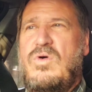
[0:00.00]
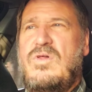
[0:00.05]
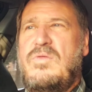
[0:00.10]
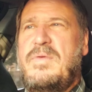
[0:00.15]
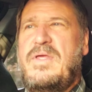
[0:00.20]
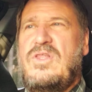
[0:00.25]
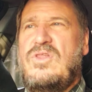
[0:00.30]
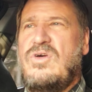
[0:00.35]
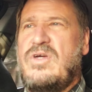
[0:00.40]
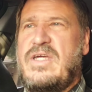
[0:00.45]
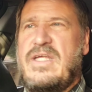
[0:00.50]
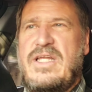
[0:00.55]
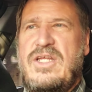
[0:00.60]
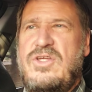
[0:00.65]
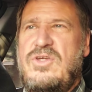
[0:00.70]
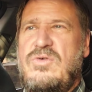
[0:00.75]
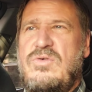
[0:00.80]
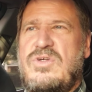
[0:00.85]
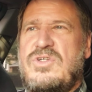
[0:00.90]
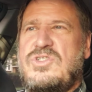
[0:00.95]
will be looking at
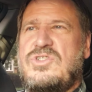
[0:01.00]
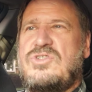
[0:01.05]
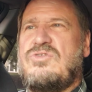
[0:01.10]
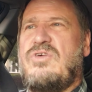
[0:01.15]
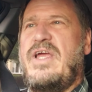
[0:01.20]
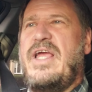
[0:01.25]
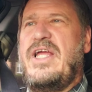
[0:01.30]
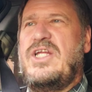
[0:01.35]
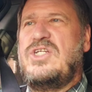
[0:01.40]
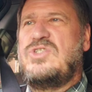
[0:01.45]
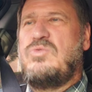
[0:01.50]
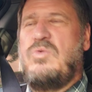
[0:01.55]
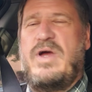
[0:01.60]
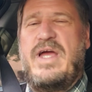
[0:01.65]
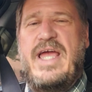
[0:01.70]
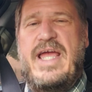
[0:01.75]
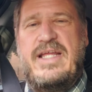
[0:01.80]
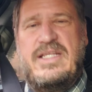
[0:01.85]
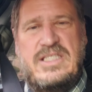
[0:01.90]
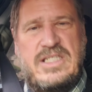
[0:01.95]
you in a strange
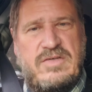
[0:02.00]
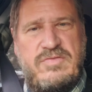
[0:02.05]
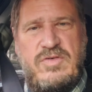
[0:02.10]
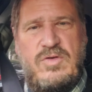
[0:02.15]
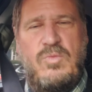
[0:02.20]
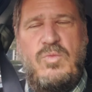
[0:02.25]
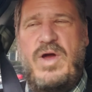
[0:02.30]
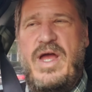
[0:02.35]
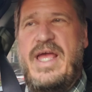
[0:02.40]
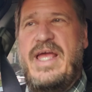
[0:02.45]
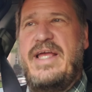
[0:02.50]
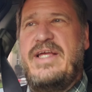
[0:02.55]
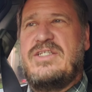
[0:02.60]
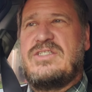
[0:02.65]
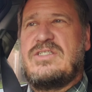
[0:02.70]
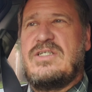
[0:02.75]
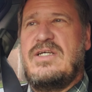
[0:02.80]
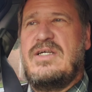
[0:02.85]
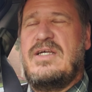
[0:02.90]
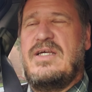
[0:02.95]
way, different
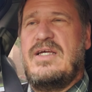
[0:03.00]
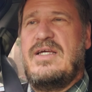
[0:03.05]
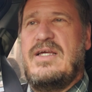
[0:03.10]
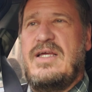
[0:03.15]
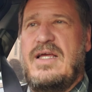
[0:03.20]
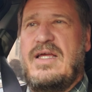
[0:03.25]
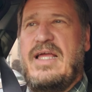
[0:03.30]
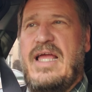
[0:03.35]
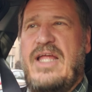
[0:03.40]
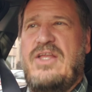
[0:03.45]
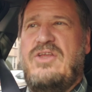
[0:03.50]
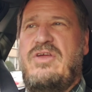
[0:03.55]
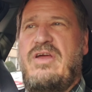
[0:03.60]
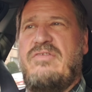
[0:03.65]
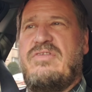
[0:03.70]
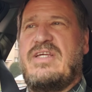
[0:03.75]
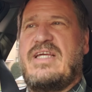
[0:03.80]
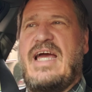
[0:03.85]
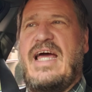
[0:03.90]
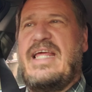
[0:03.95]
ways, and you
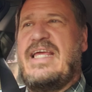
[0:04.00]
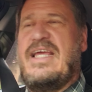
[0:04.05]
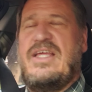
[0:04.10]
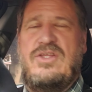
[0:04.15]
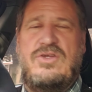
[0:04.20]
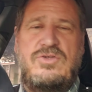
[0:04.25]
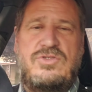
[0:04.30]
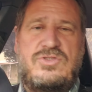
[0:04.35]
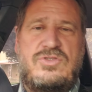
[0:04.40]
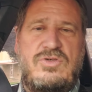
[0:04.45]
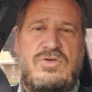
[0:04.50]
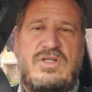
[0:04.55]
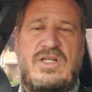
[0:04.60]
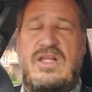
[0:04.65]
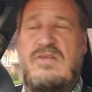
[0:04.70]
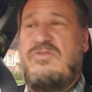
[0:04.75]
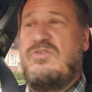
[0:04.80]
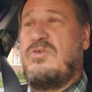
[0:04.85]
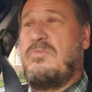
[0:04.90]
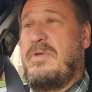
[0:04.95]
have to kind of get used to it.
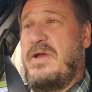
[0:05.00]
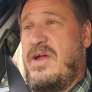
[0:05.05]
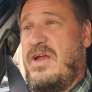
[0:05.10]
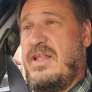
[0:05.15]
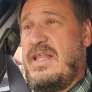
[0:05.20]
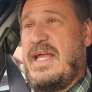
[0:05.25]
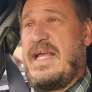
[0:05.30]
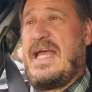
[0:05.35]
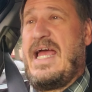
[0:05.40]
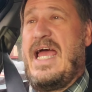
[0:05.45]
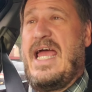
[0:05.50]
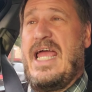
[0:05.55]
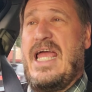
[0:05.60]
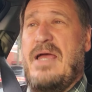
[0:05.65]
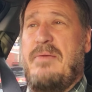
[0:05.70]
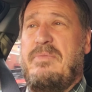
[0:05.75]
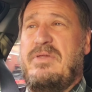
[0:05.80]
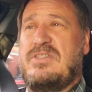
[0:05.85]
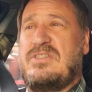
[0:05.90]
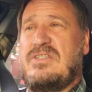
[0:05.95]
And if you're married like I
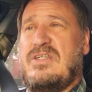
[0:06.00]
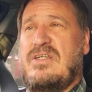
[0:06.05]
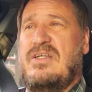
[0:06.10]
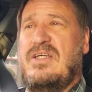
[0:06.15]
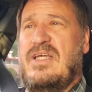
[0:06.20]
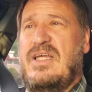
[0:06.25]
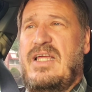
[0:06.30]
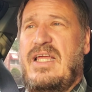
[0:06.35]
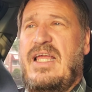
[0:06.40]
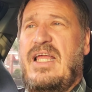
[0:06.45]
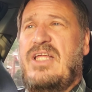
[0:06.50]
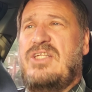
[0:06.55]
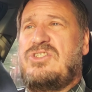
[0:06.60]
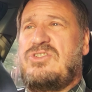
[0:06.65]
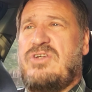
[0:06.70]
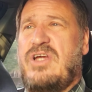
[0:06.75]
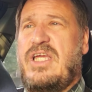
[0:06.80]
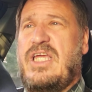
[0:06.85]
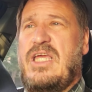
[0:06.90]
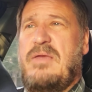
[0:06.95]
am, it's a it's
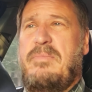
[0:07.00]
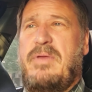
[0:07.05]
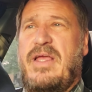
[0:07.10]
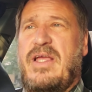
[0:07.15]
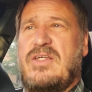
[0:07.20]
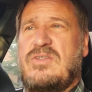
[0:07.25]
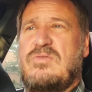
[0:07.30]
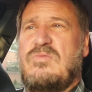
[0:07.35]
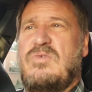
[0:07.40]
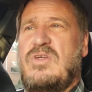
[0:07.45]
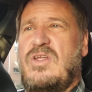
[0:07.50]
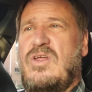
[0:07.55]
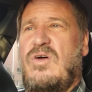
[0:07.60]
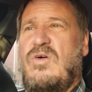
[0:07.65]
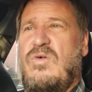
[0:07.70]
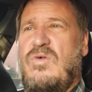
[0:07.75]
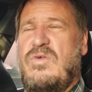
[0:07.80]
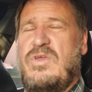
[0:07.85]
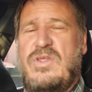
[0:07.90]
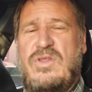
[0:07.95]
tricky because you
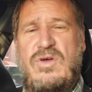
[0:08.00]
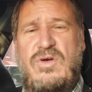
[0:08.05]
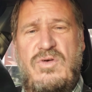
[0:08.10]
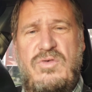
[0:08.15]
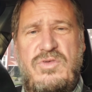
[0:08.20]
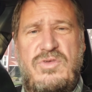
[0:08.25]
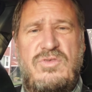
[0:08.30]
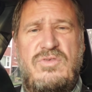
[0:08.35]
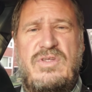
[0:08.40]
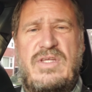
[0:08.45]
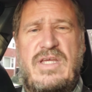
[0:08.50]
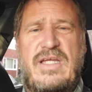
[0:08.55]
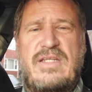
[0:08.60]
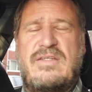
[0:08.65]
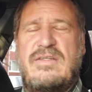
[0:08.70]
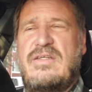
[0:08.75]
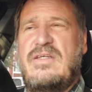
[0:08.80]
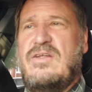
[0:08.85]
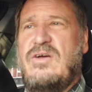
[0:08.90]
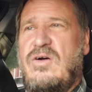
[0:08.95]
know you know you get
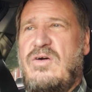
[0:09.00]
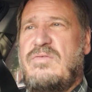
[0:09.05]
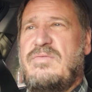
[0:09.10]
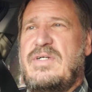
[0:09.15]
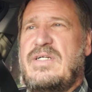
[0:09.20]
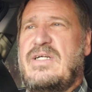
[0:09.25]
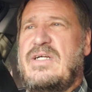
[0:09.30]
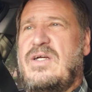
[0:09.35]
you know